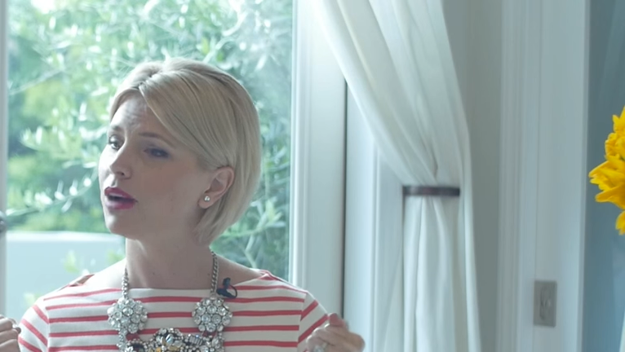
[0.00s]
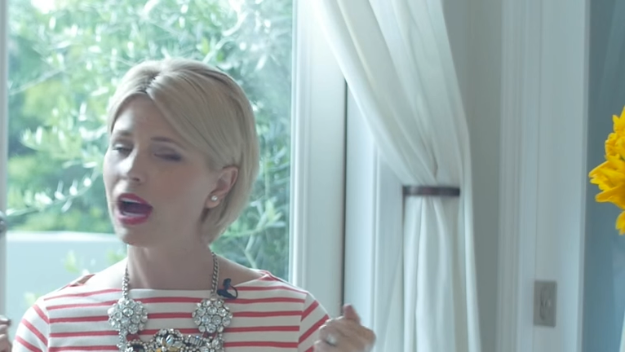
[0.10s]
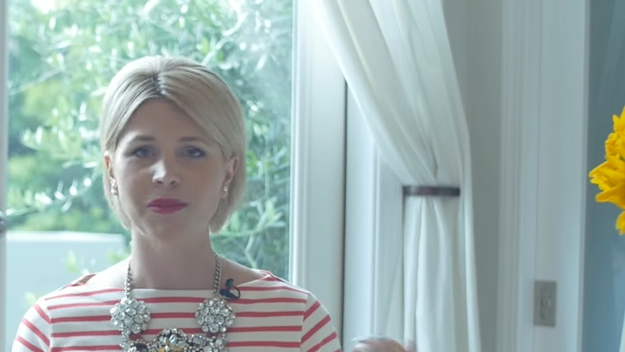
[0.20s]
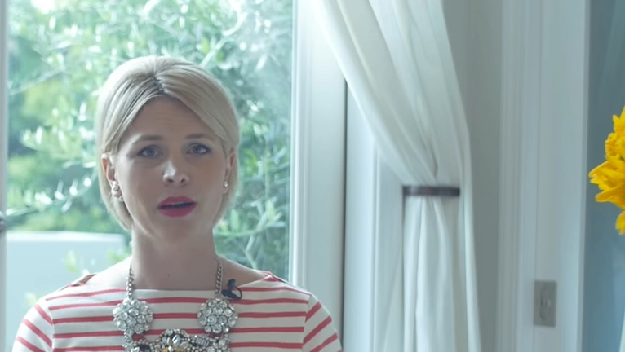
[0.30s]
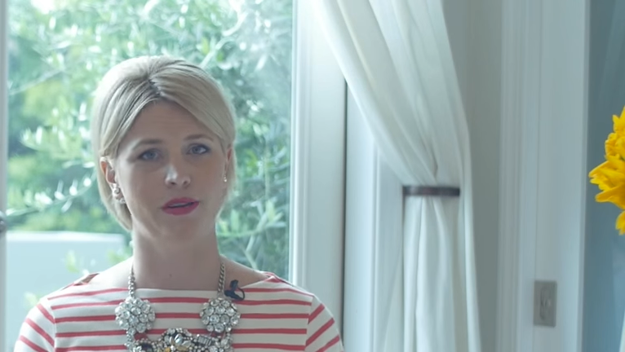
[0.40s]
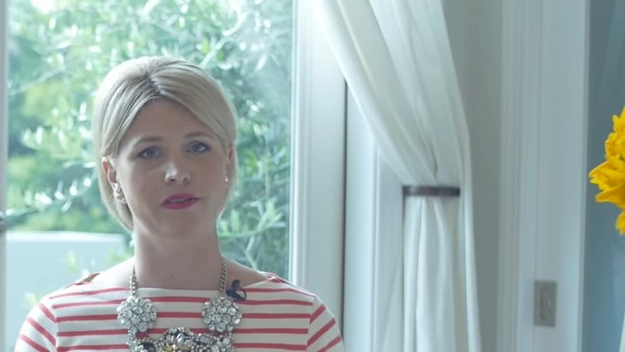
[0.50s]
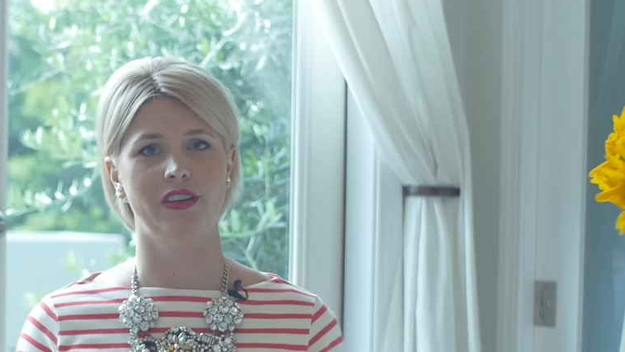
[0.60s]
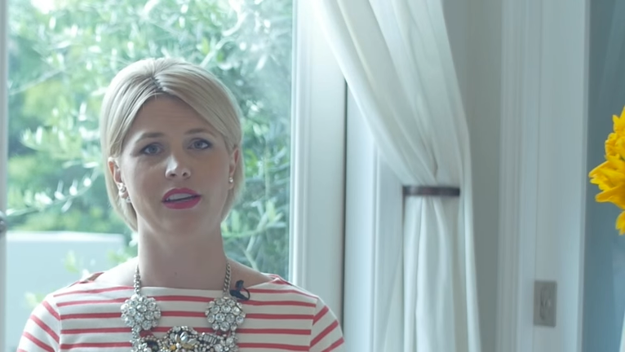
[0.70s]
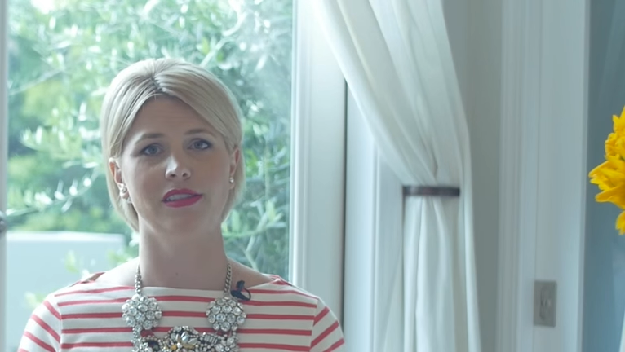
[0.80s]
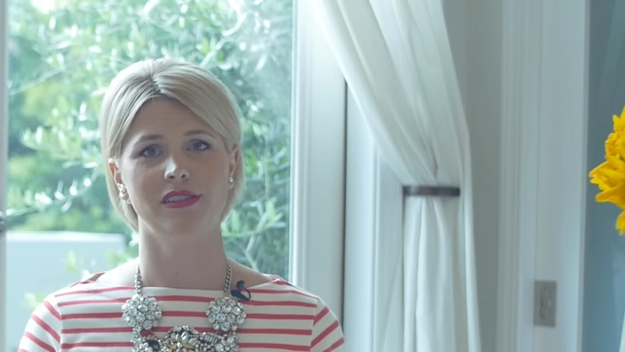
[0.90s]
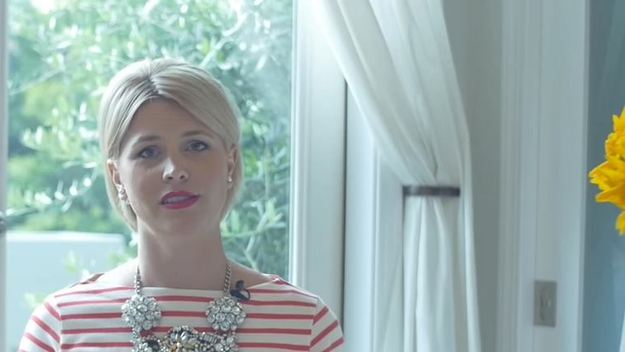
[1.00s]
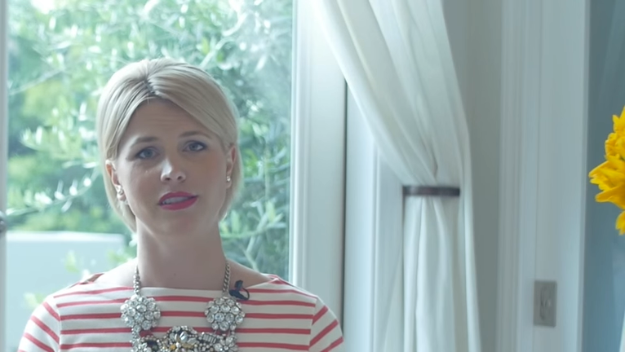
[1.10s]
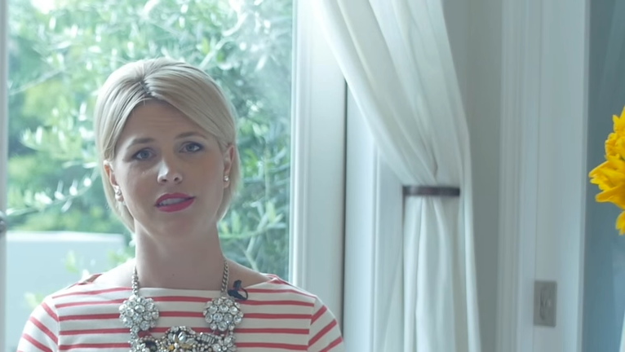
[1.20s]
I'm not perfect.